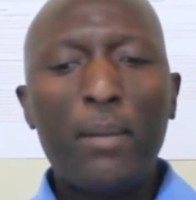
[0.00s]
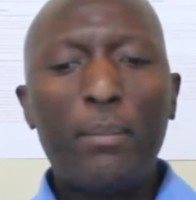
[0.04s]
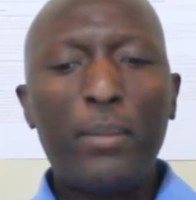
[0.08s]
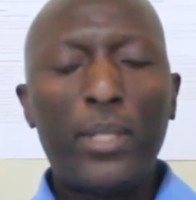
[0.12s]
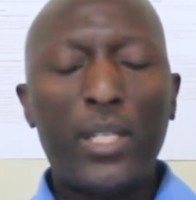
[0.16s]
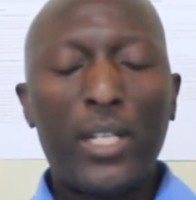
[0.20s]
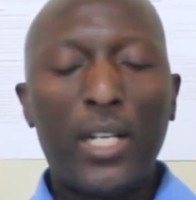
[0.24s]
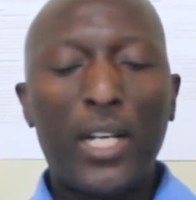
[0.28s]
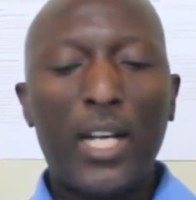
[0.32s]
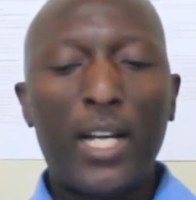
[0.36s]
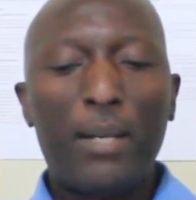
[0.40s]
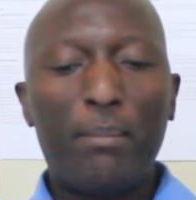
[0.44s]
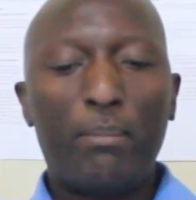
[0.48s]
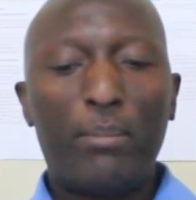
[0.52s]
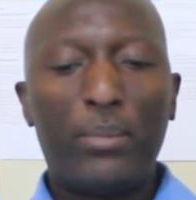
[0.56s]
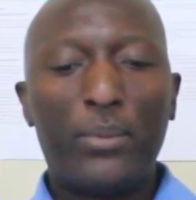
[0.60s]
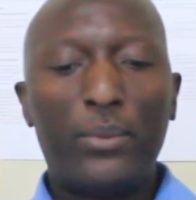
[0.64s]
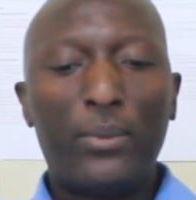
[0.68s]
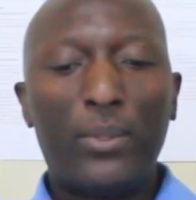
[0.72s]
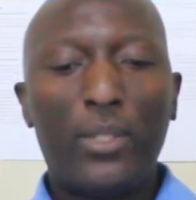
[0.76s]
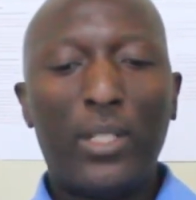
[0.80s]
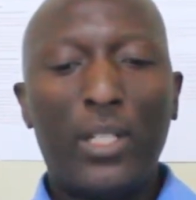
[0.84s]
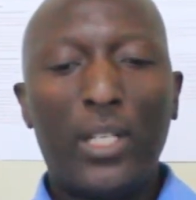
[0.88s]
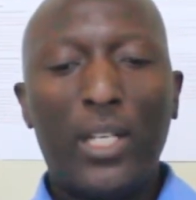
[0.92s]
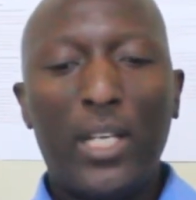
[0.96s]
coming up.
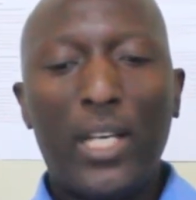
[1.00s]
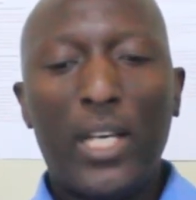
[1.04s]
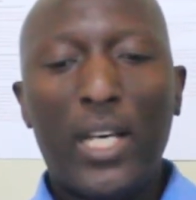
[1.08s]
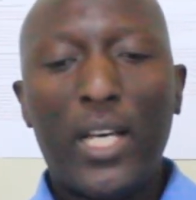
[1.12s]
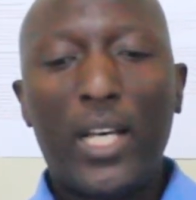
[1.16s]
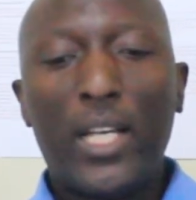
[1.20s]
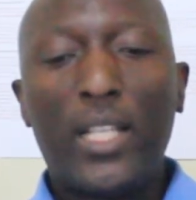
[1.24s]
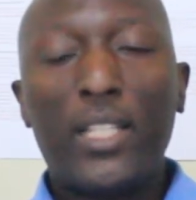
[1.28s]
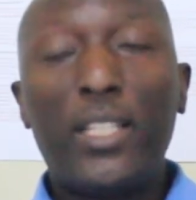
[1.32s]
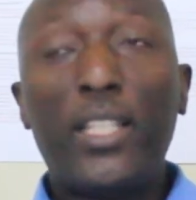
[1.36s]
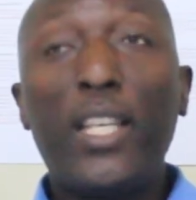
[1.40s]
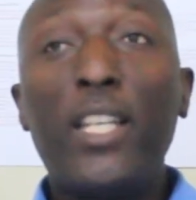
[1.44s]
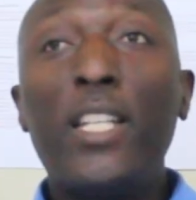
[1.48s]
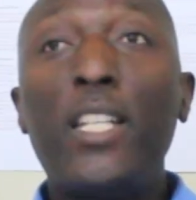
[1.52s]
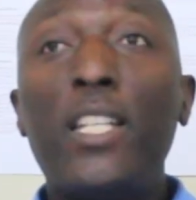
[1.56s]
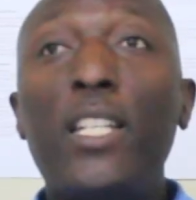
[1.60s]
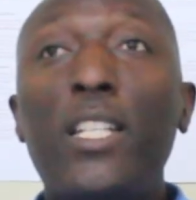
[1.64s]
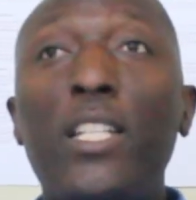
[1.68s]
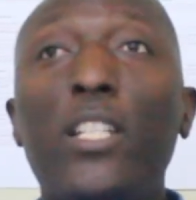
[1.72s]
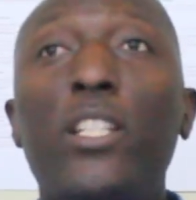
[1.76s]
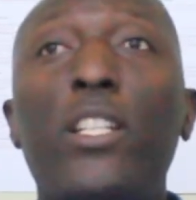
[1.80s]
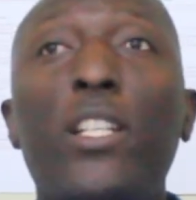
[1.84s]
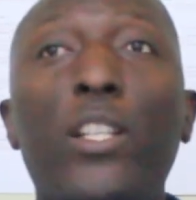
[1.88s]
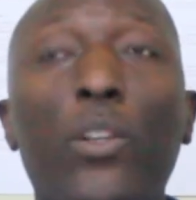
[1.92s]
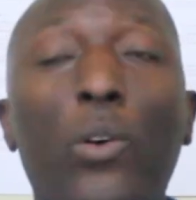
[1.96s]

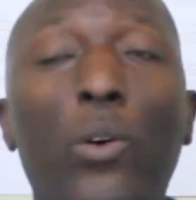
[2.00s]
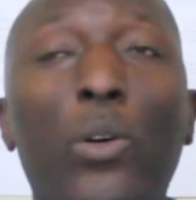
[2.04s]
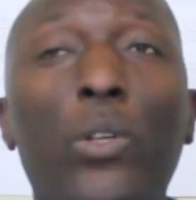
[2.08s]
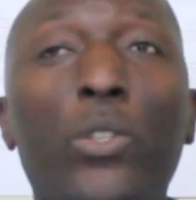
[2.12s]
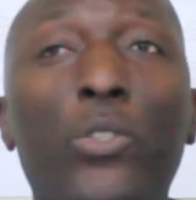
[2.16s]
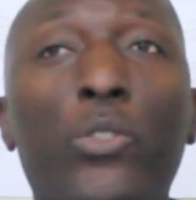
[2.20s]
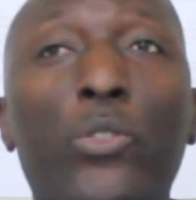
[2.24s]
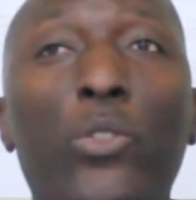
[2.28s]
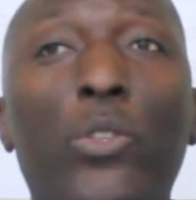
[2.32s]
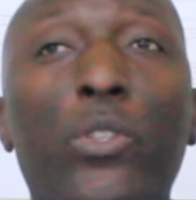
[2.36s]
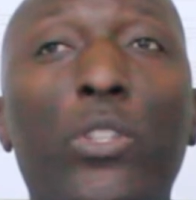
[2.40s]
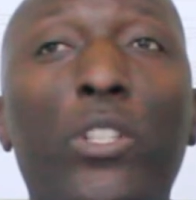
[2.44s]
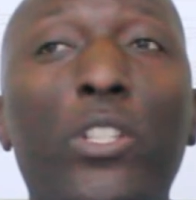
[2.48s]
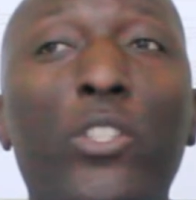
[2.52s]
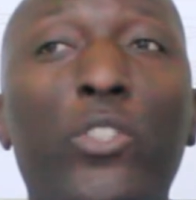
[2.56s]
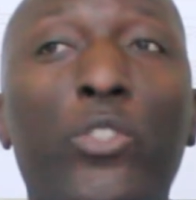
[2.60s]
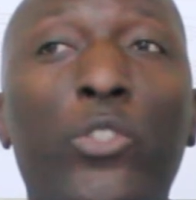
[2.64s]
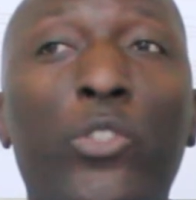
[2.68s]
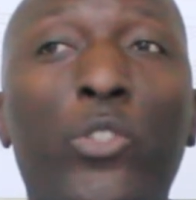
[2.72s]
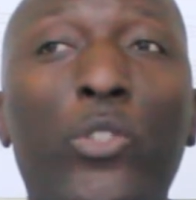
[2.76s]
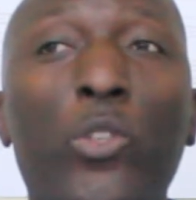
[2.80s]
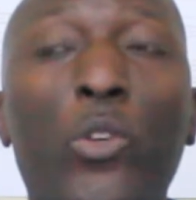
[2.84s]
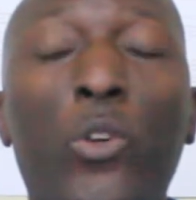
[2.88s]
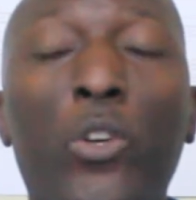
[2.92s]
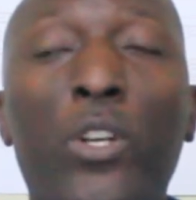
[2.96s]
Then also
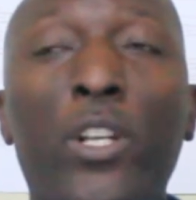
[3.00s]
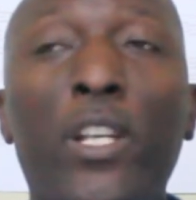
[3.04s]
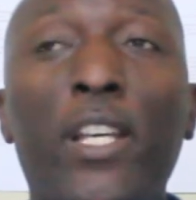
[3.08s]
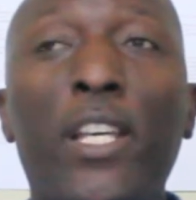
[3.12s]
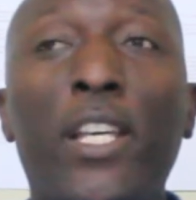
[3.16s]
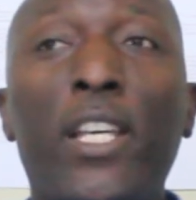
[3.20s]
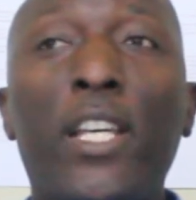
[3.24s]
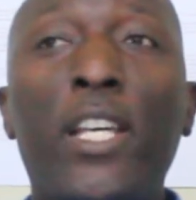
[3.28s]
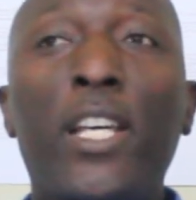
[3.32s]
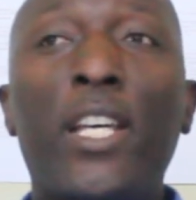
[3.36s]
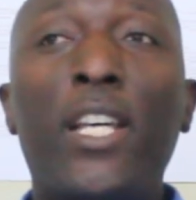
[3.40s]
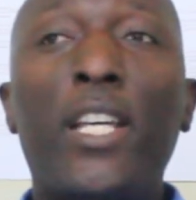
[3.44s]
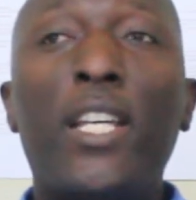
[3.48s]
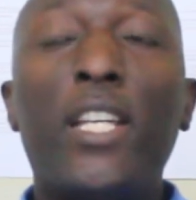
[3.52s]
this theory,